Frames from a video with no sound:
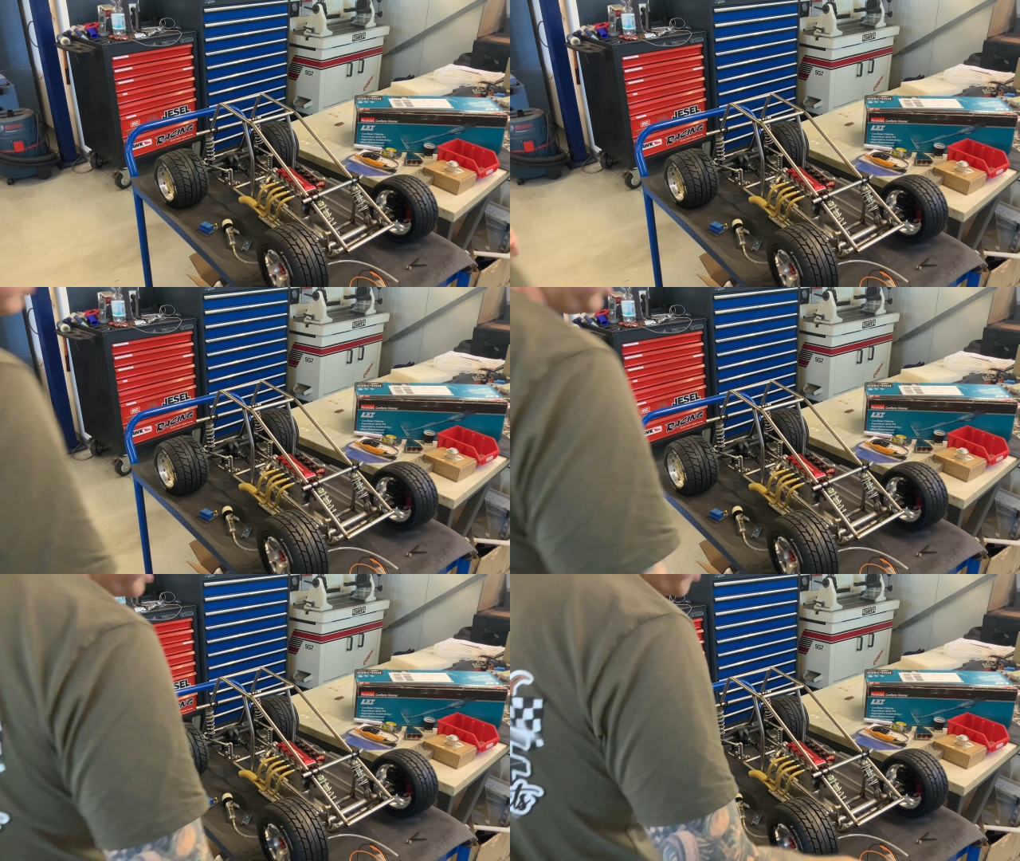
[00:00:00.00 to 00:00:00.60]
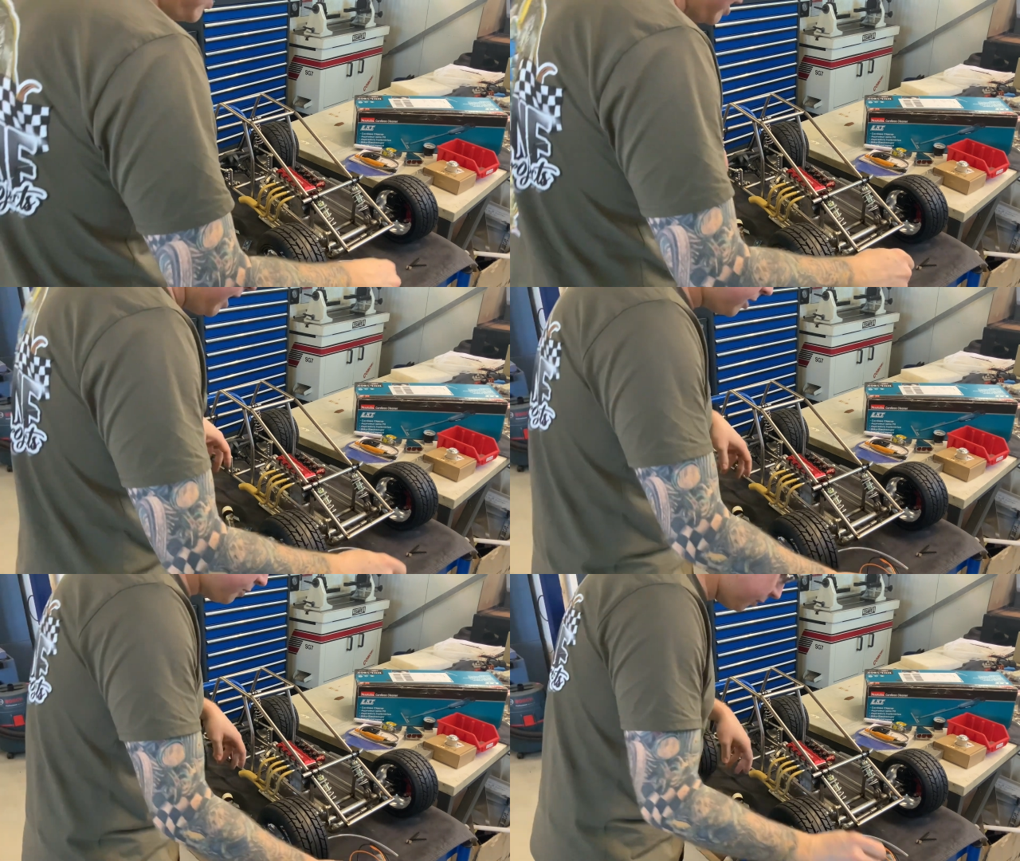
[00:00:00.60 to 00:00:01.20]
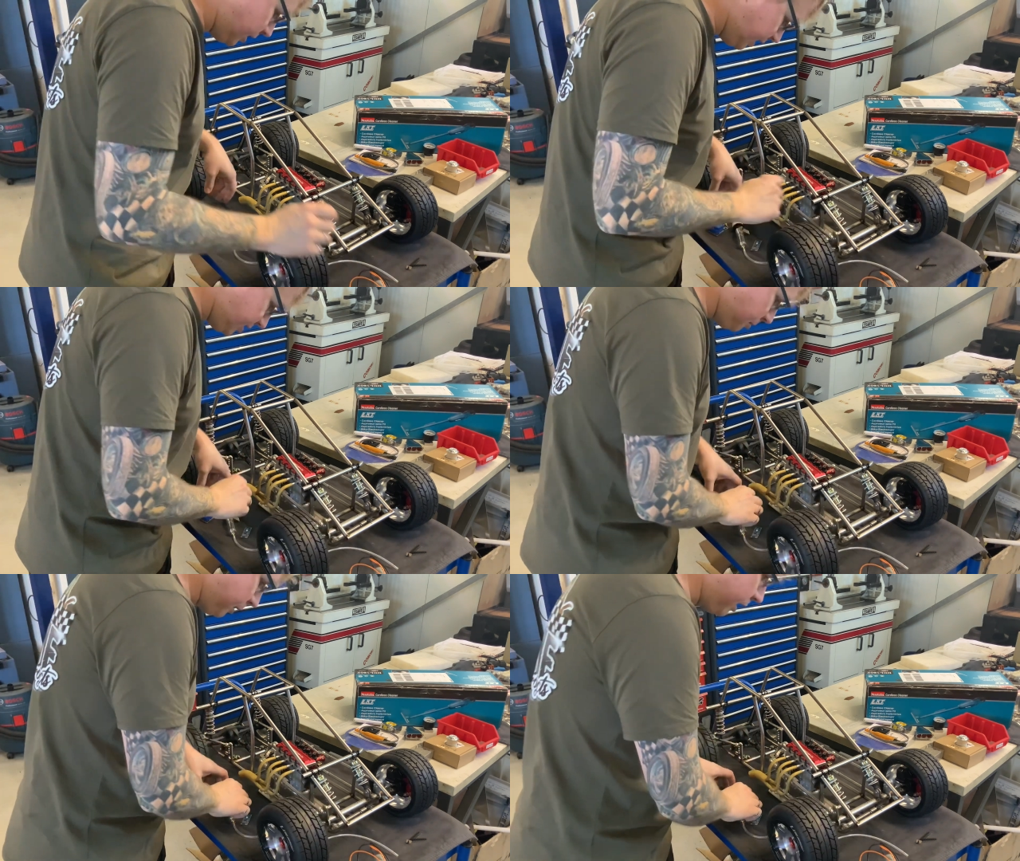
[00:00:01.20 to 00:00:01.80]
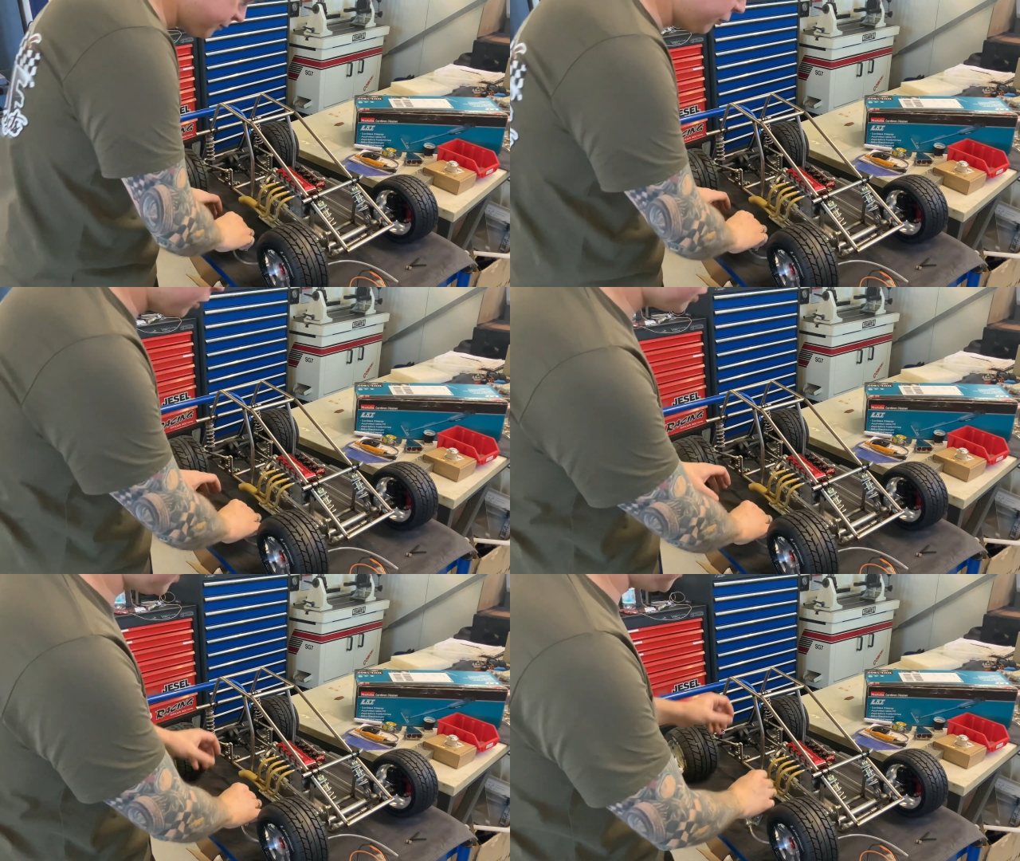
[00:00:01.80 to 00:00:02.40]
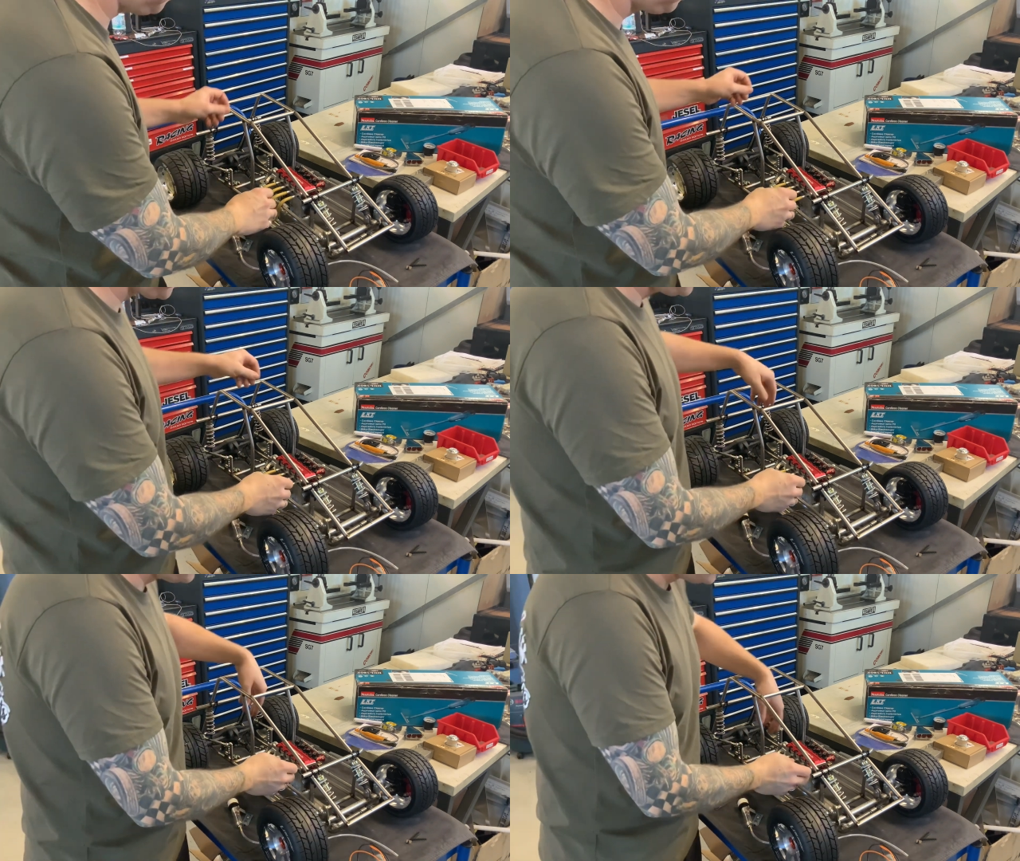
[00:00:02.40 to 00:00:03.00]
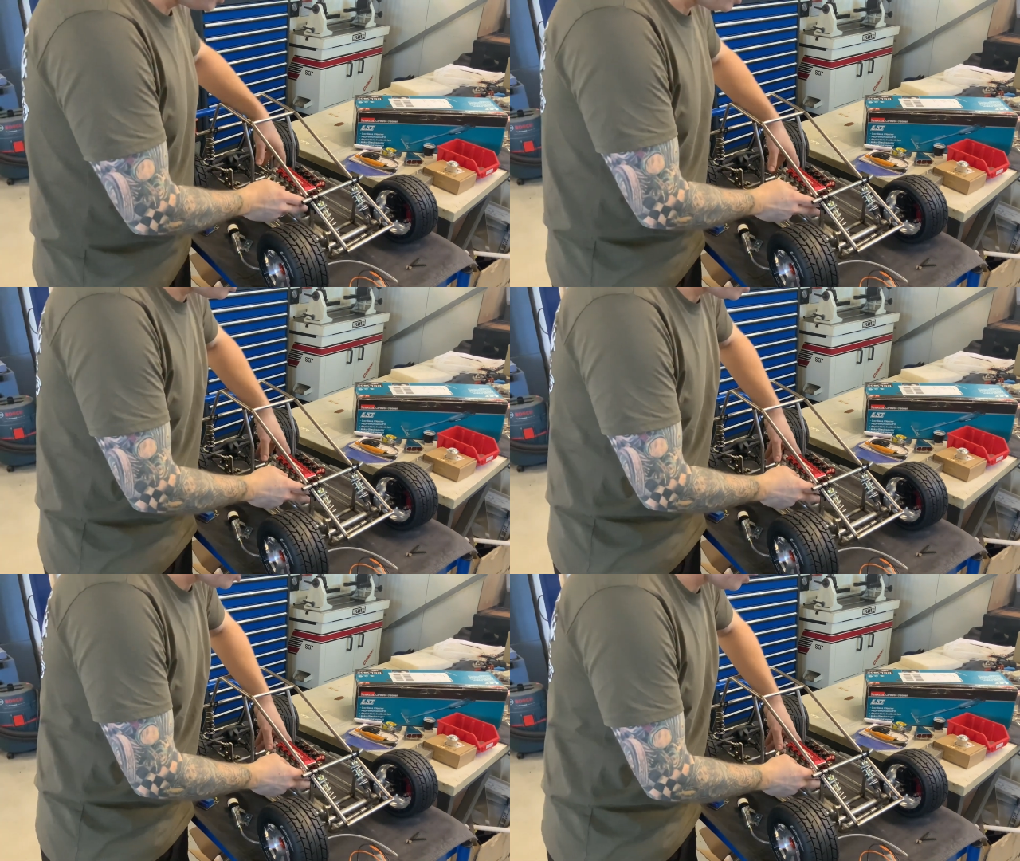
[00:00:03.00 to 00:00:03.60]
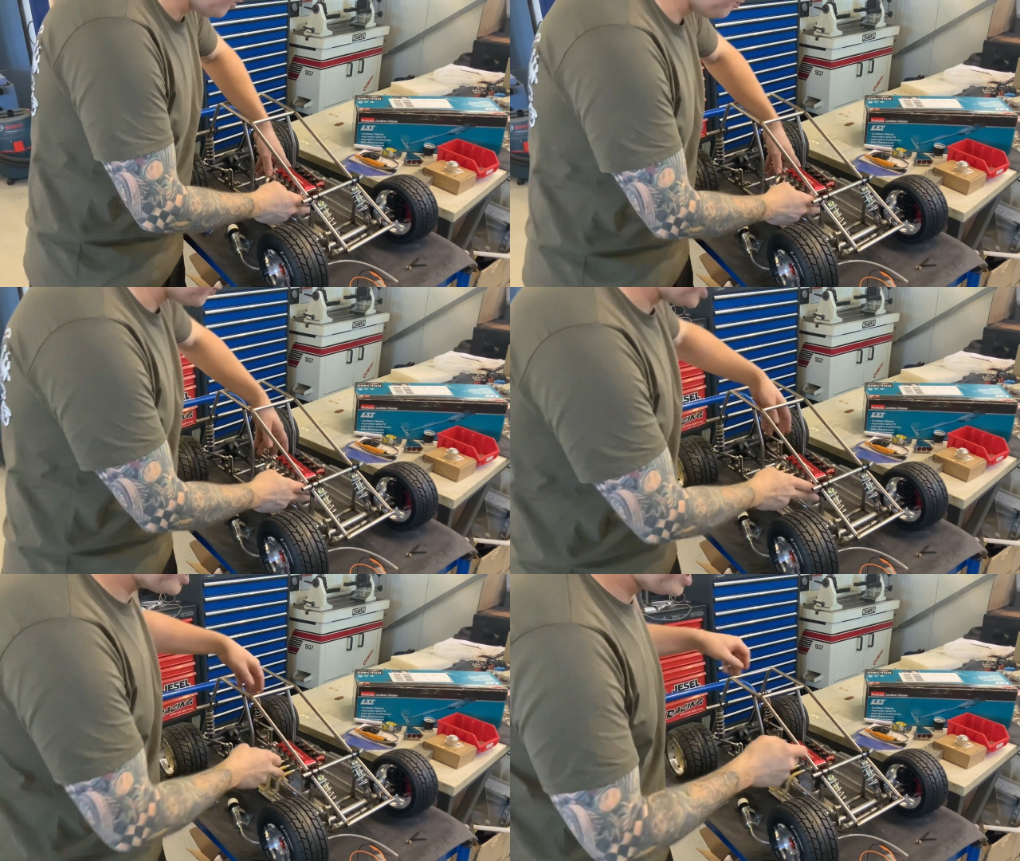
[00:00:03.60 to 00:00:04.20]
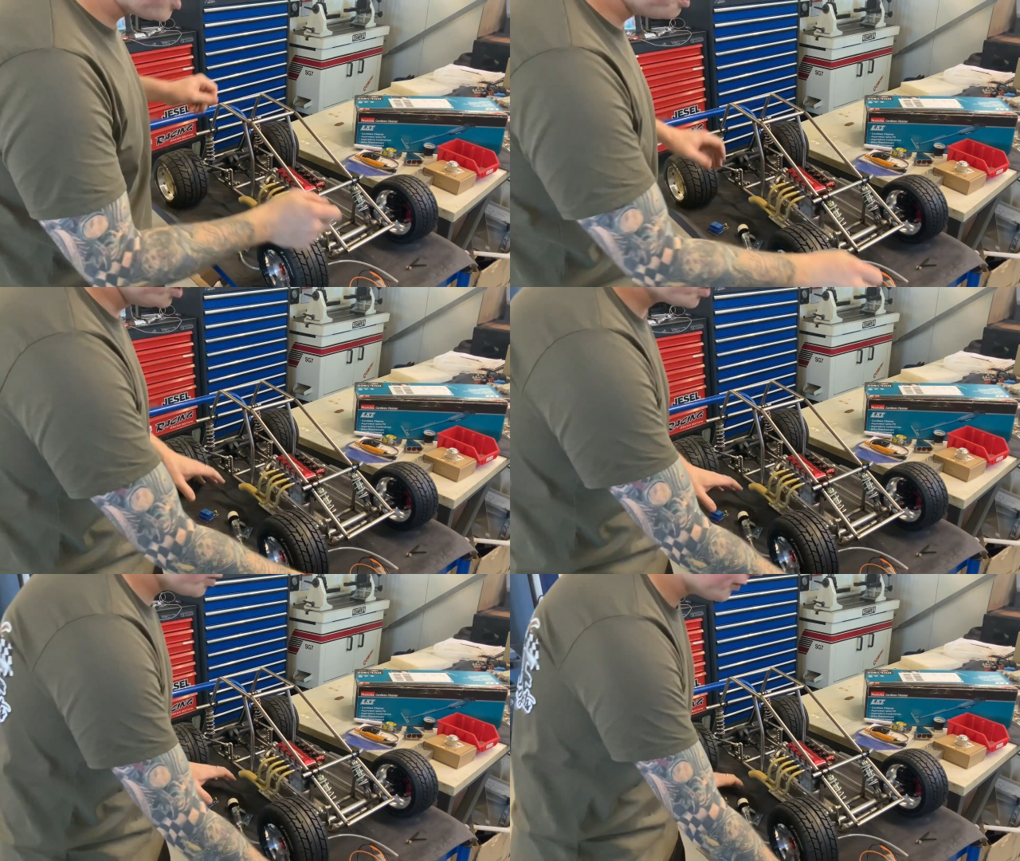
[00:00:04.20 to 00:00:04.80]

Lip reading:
(no speaker visible)